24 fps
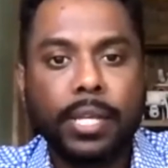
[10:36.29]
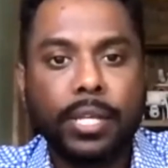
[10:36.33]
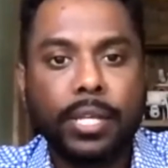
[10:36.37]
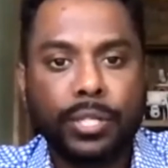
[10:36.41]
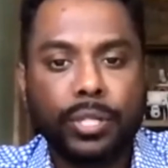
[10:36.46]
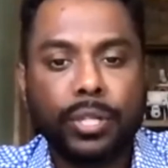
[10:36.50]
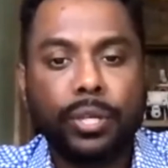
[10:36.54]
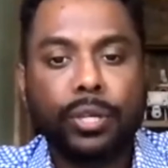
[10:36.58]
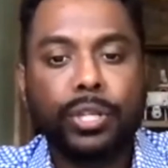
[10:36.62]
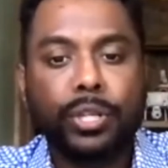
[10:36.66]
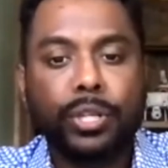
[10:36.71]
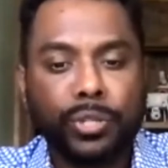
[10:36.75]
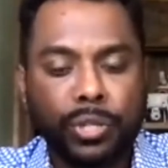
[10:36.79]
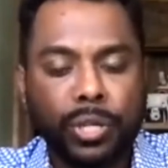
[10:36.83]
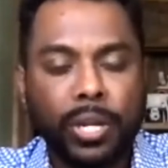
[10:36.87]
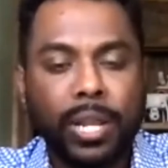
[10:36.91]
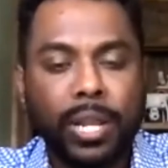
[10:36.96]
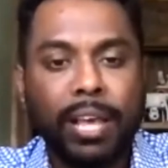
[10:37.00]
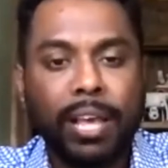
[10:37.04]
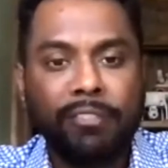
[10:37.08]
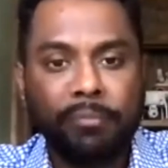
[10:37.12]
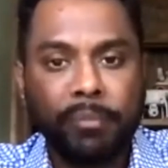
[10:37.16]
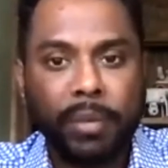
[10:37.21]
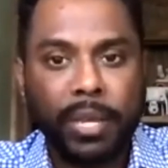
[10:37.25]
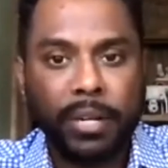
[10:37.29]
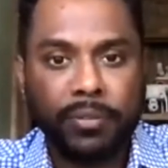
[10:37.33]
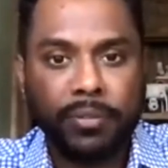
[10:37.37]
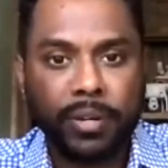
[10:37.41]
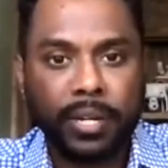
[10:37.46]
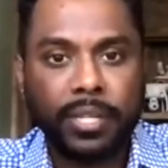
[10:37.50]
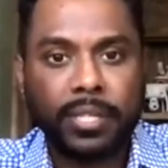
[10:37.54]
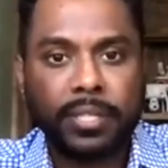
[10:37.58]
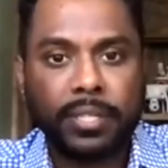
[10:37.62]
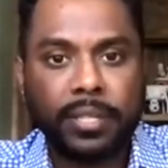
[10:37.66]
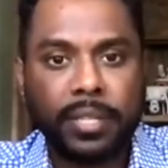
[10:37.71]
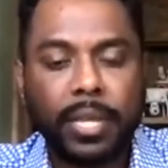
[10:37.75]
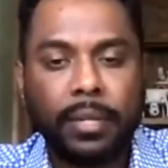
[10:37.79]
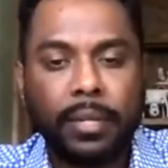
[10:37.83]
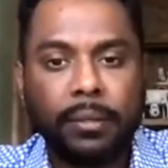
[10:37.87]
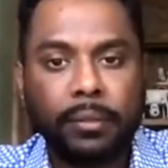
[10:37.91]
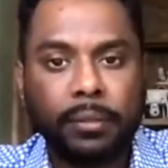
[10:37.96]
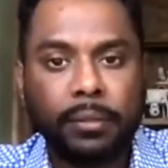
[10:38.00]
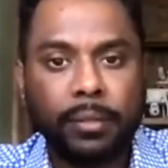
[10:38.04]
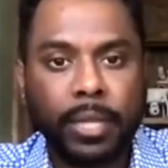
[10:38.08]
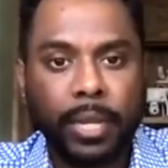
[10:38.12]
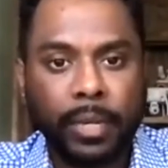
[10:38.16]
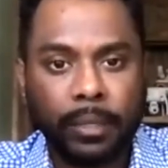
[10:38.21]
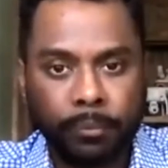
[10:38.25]
So you should have metrics
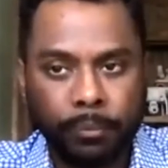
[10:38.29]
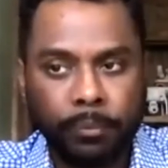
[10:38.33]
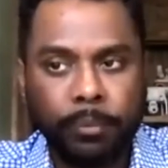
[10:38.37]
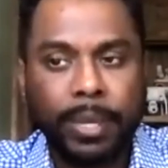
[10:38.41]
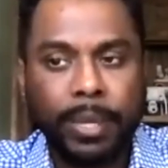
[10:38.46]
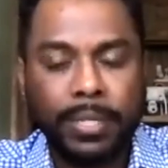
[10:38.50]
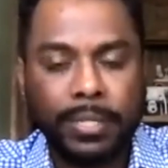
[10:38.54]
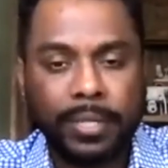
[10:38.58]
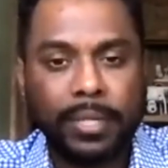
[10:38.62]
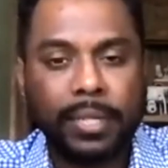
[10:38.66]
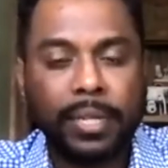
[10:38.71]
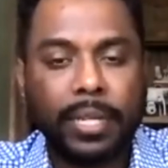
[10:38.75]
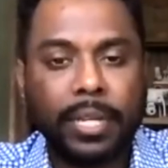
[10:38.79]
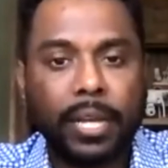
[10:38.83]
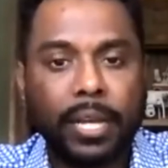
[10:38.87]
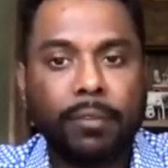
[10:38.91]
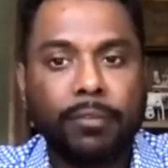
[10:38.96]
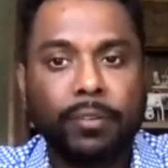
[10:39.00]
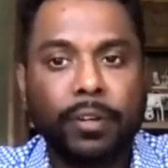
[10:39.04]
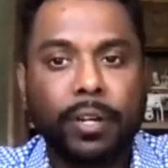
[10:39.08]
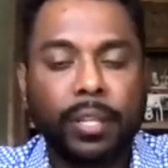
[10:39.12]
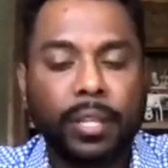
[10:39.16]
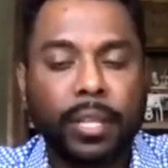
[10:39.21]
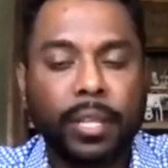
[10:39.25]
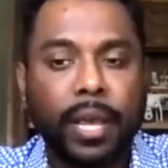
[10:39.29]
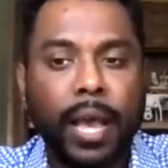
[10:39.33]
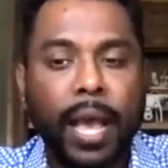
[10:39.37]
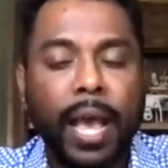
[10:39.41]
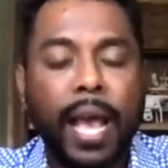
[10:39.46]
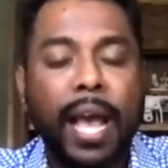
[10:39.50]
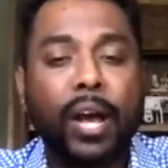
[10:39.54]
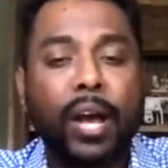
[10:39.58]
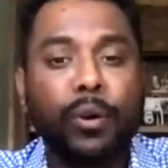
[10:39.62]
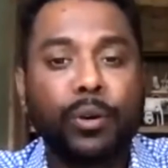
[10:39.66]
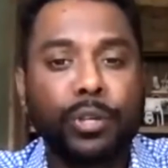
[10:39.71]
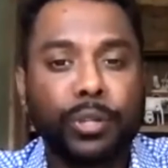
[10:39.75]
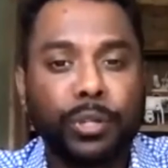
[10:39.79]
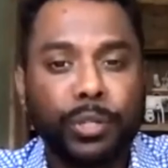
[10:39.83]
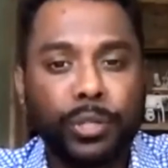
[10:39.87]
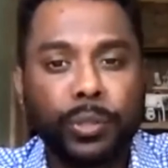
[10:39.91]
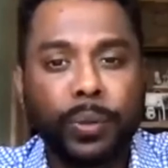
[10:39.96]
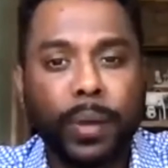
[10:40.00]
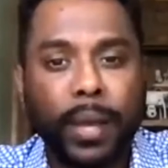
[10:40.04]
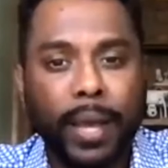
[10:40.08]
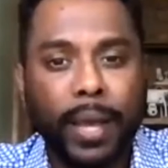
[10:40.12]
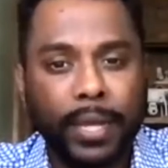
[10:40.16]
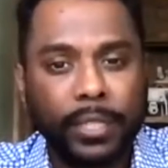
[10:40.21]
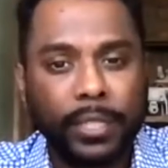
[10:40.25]
that basically cover the how you
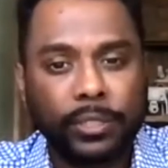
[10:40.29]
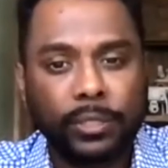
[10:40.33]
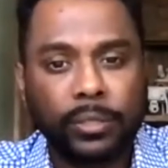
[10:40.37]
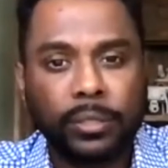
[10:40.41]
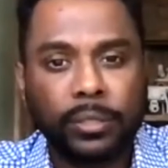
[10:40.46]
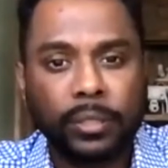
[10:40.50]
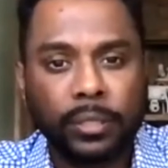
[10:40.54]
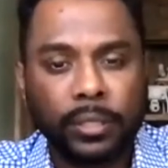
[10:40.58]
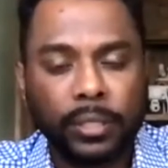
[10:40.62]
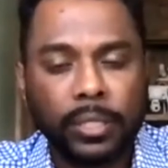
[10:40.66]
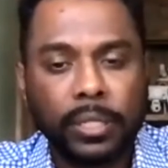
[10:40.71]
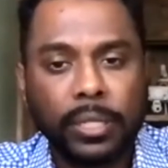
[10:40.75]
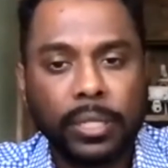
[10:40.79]
do agile,